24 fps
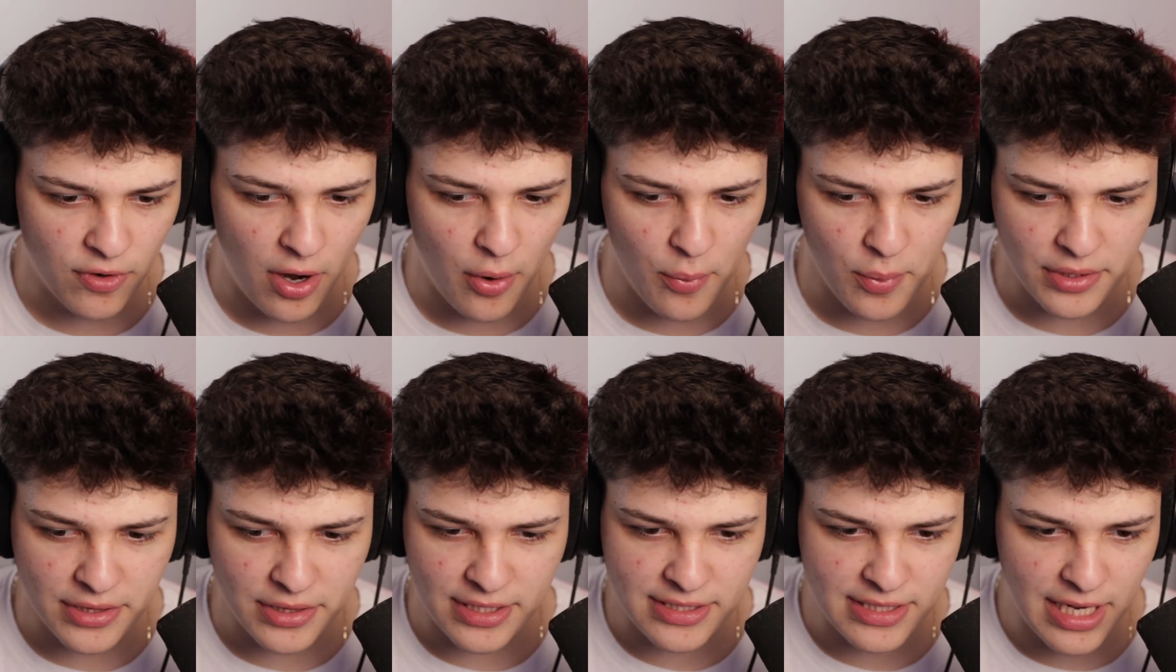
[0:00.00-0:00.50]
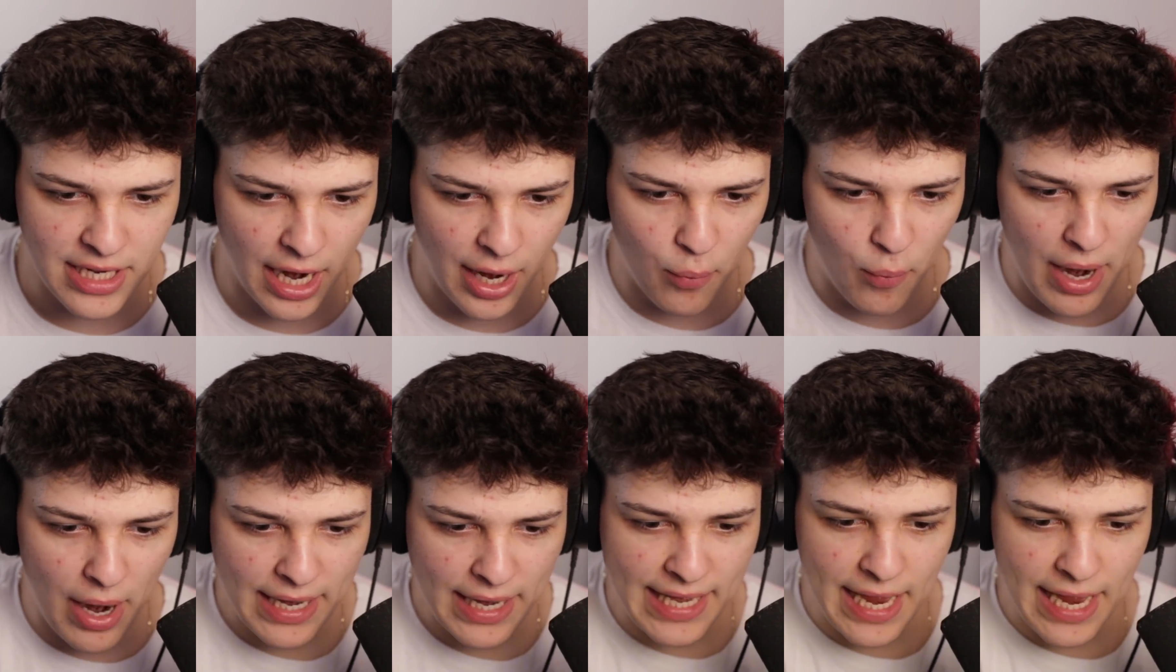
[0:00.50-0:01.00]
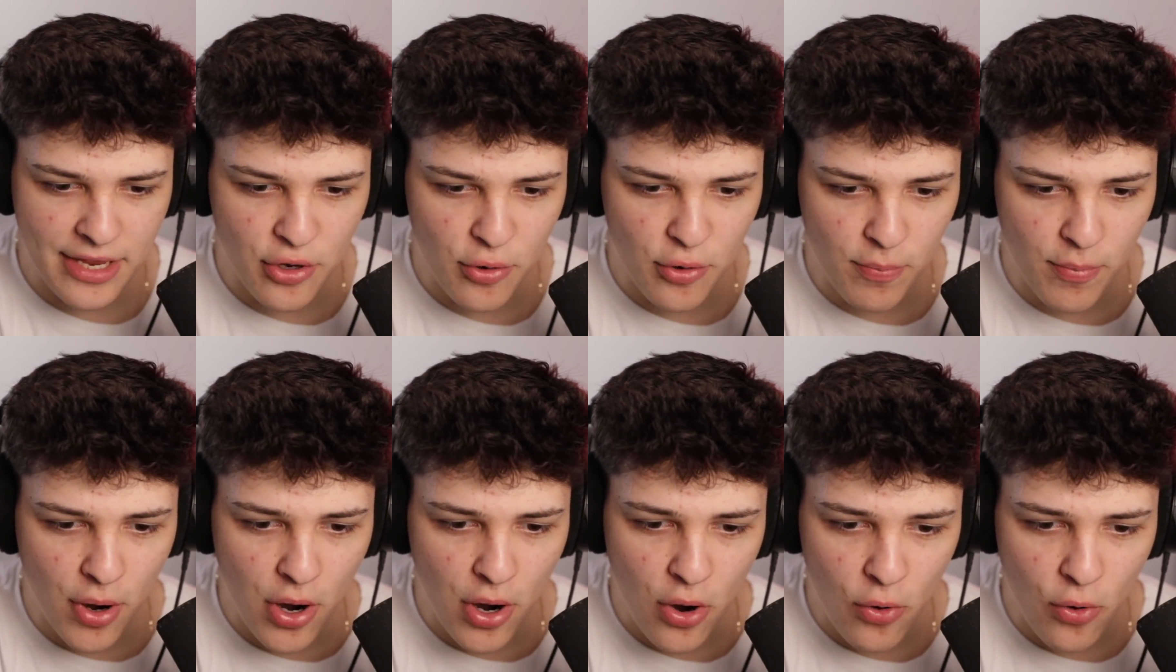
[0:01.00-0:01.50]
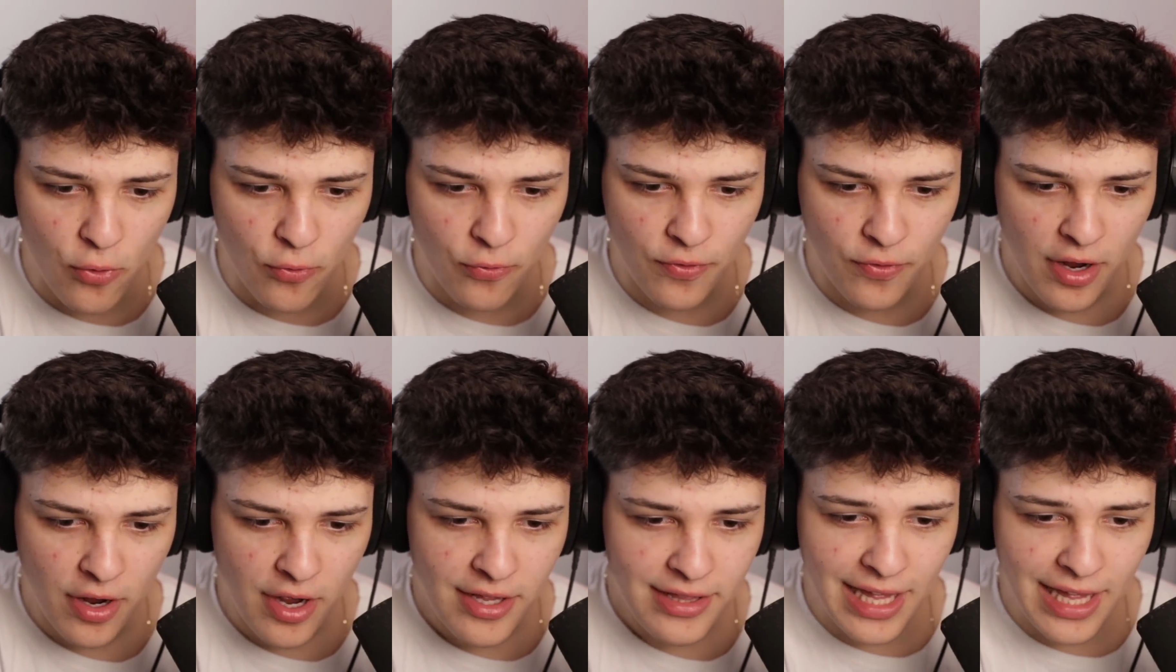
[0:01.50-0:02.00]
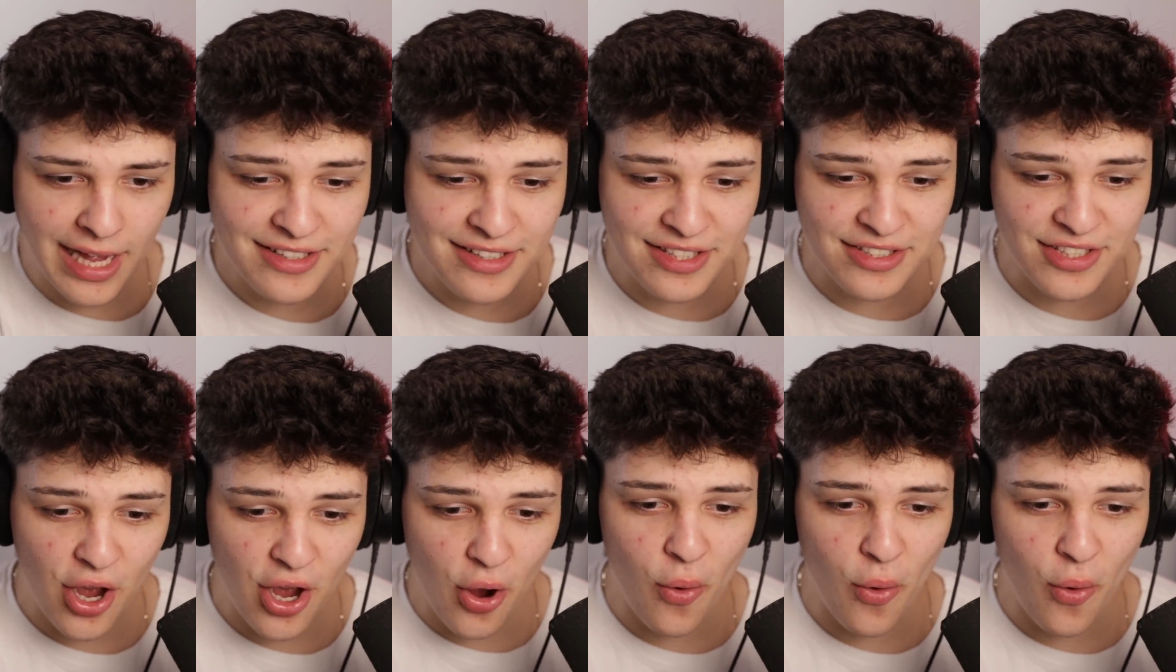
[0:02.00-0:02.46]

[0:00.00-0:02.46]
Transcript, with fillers: wrong with this guy? Why can't you move? That's so